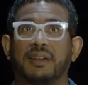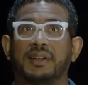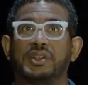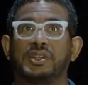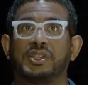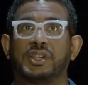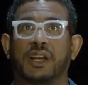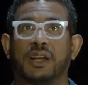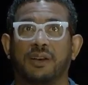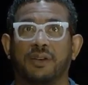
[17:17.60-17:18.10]

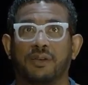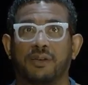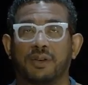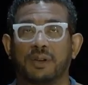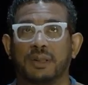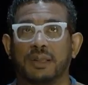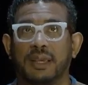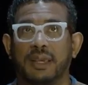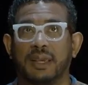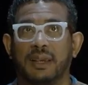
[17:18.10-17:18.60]

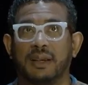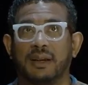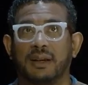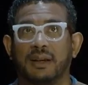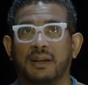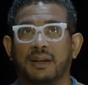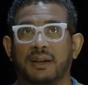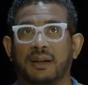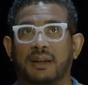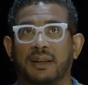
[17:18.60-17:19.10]
generally
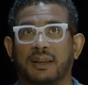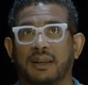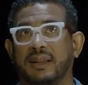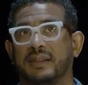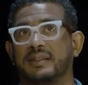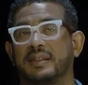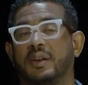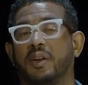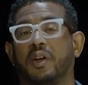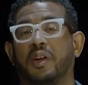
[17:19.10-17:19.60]

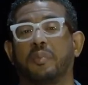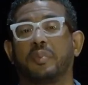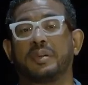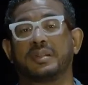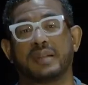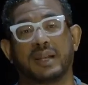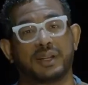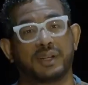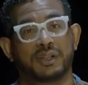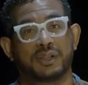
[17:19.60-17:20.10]
there's a lot of
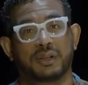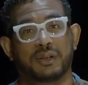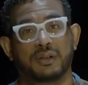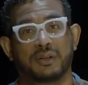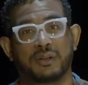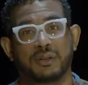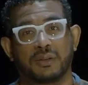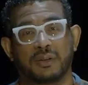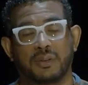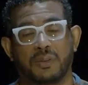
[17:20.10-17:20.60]

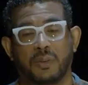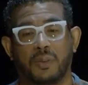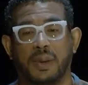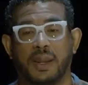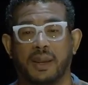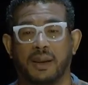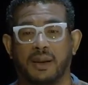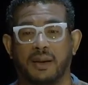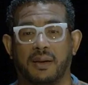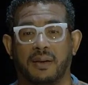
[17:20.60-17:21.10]
potential
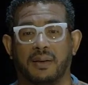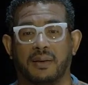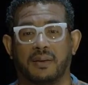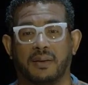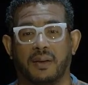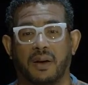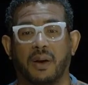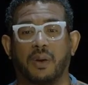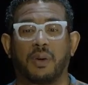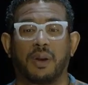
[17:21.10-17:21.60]
where
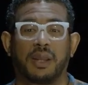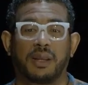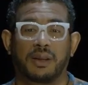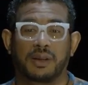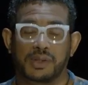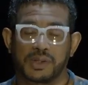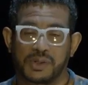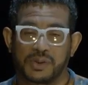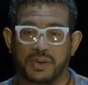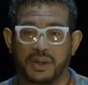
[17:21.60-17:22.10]
our
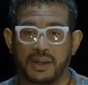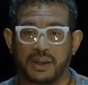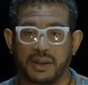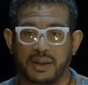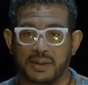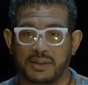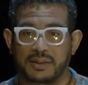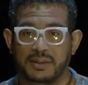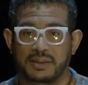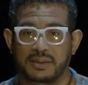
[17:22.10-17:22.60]
industry
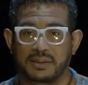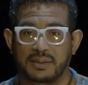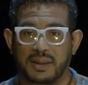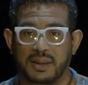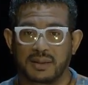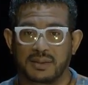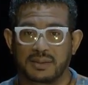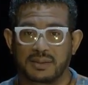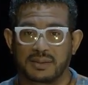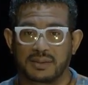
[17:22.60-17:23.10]

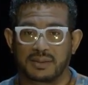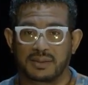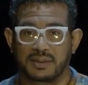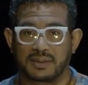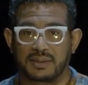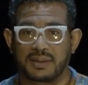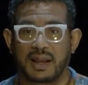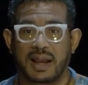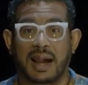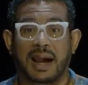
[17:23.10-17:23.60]
is
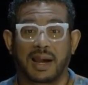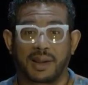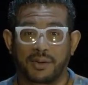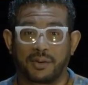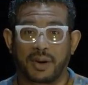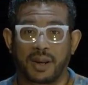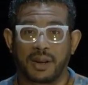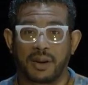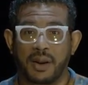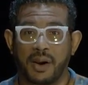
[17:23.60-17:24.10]
at
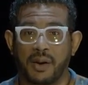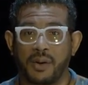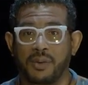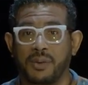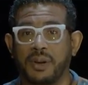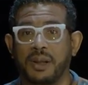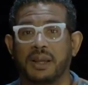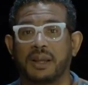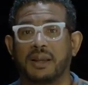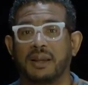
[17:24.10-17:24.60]
right now.
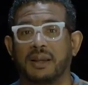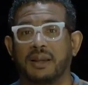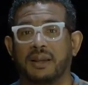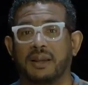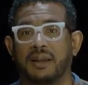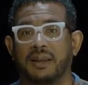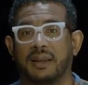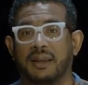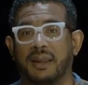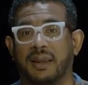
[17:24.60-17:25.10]

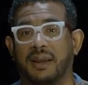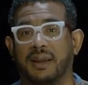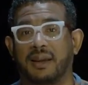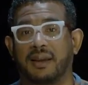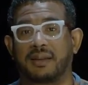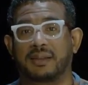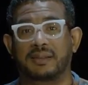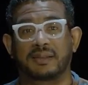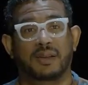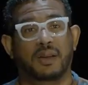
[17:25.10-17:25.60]

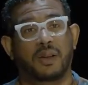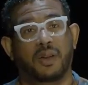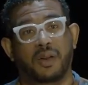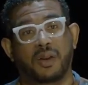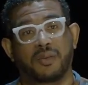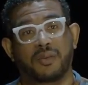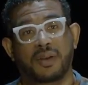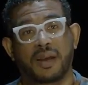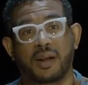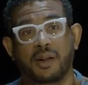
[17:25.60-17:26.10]
There's a lot
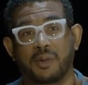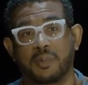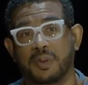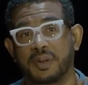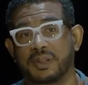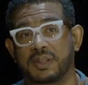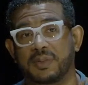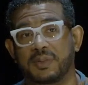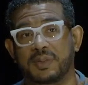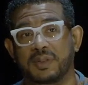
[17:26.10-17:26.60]
of help
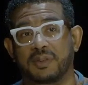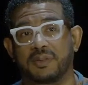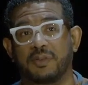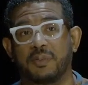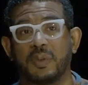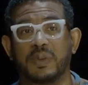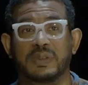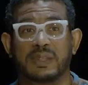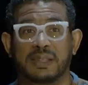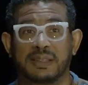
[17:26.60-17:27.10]
in terms of
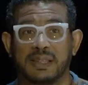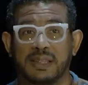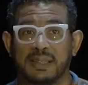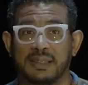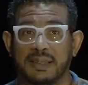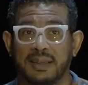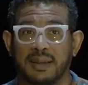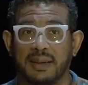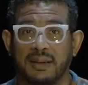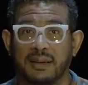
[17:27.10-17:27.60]
music
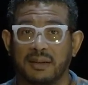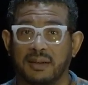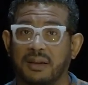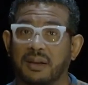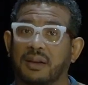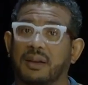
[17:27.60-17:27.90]
TT.